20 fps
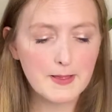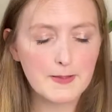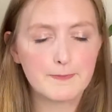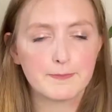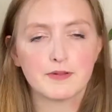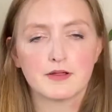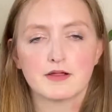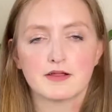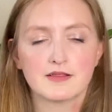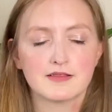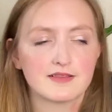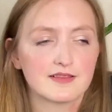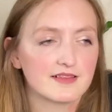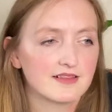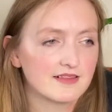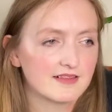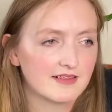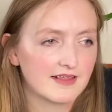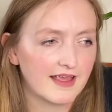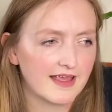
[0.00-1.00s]
But
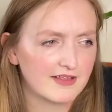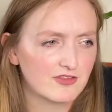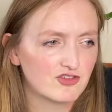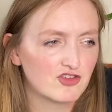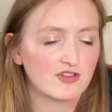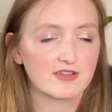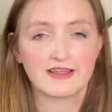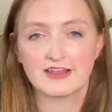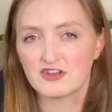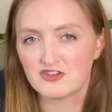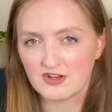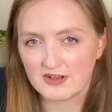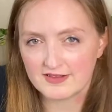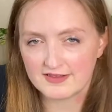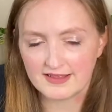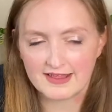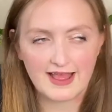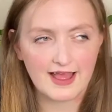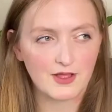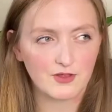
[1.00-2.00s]
it's just
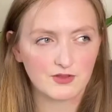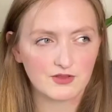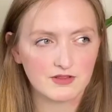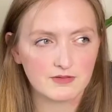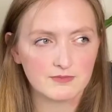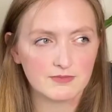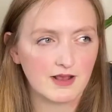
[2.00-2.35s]
interesting how some